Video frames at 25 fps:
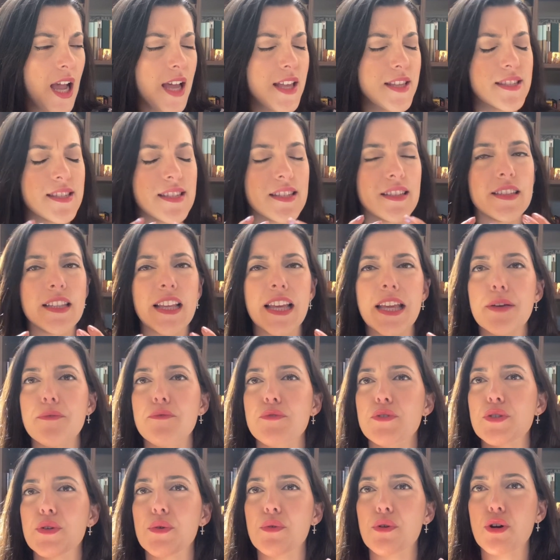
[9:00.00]
a
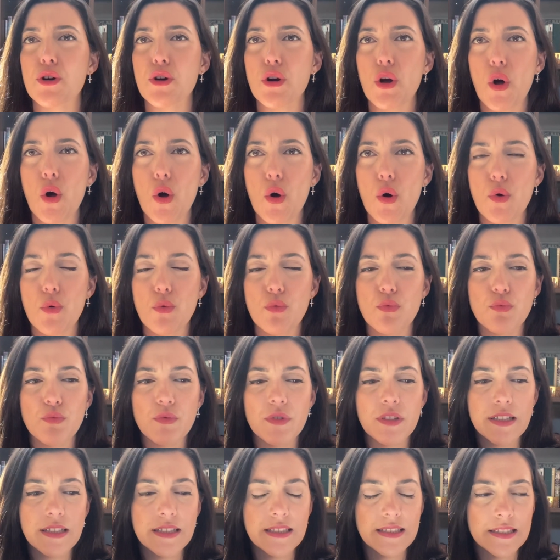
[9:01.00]
slave to her
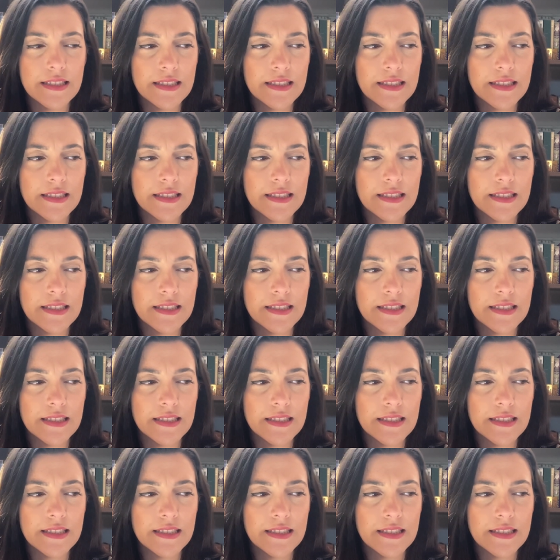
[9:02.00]
own